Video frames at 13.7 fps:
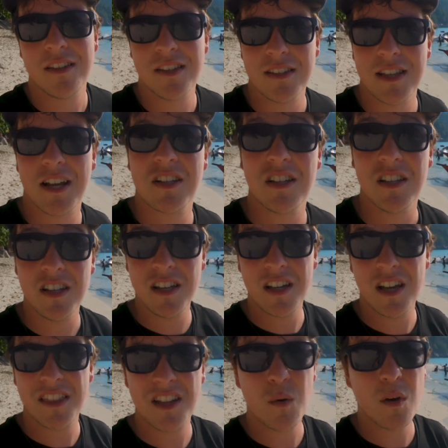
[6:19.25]
This is
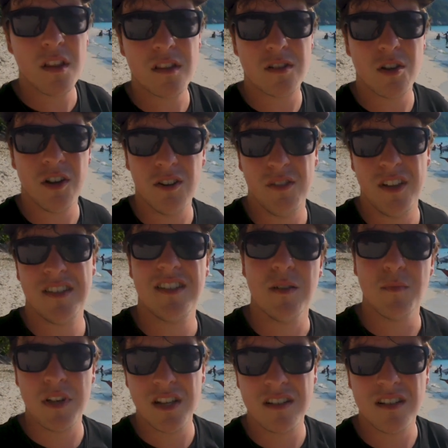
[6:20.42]
actually, I think, one of the turtle
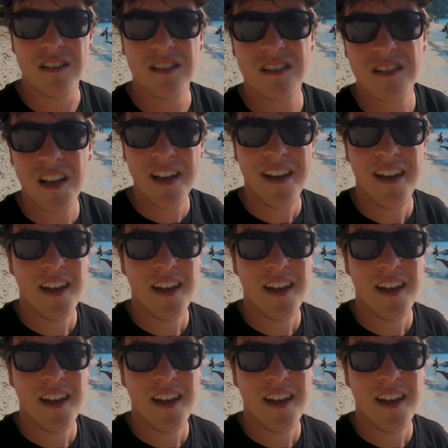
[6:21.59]
nesting beaches.